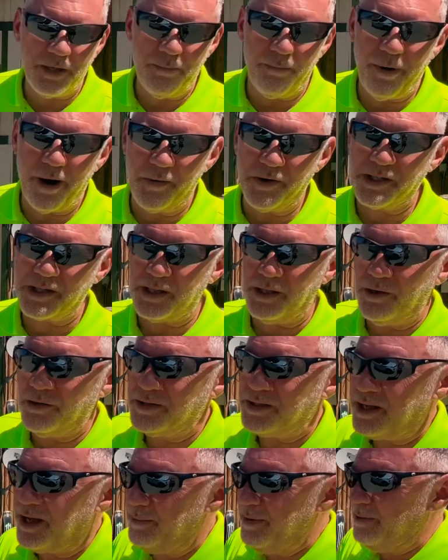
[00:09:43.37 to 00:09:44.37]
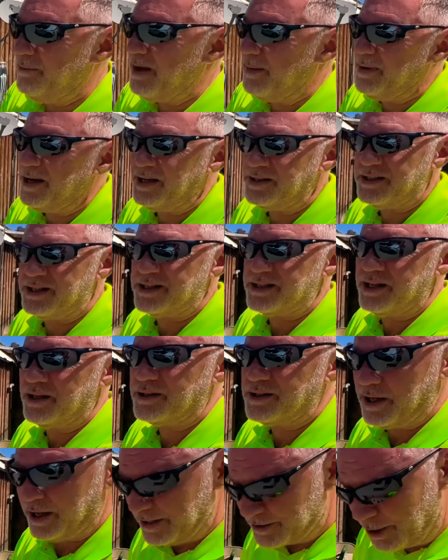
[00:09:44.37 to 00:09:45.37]
the bar is closed. I mean, maybe because it's still
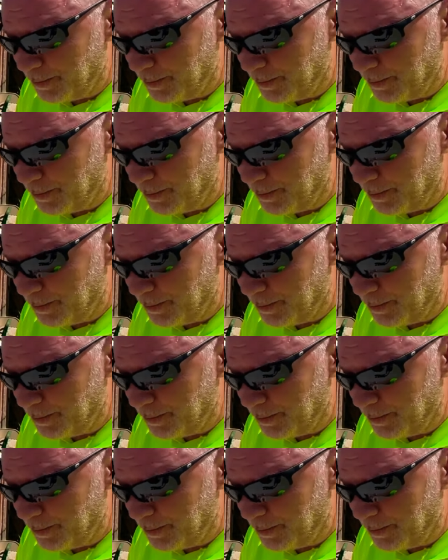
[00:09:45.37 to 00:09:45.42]
sun. It's